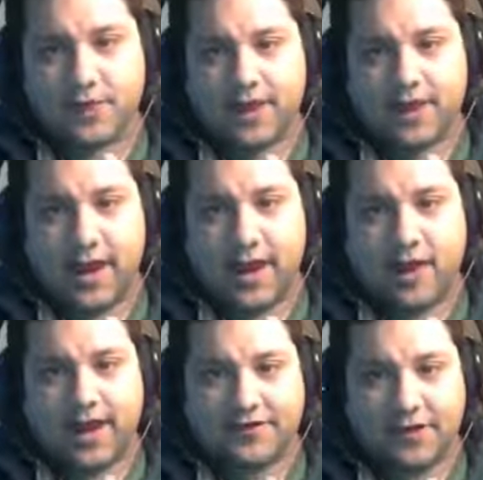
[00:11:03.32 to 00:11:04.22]
Now,
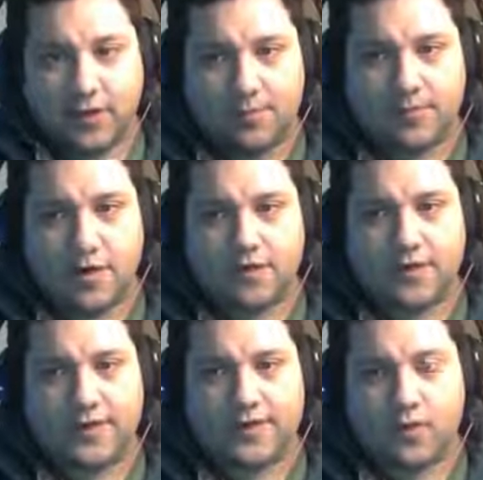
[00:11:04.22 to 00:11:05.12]
I tried to upload
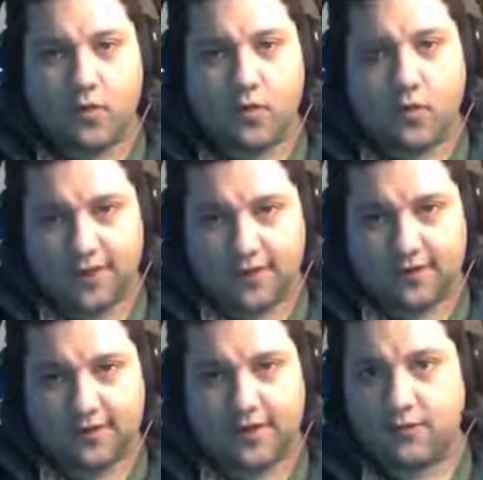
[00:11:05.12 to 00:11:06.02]
this
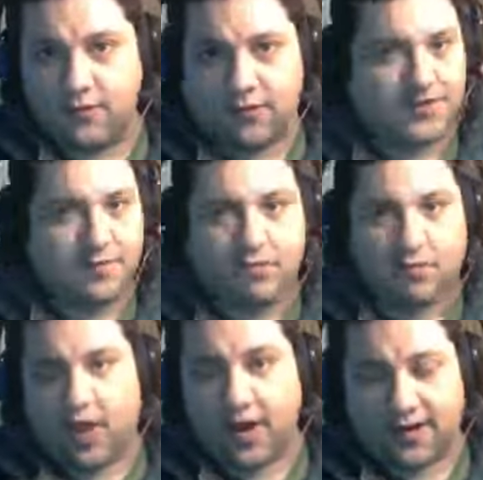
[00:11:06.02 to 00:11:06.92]
once and it was just
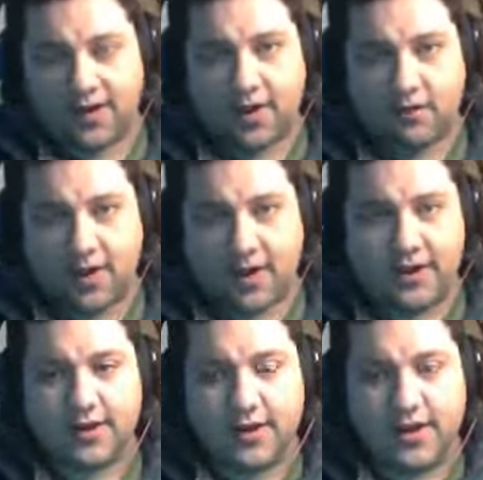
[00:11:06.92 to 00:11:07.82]
blocked outright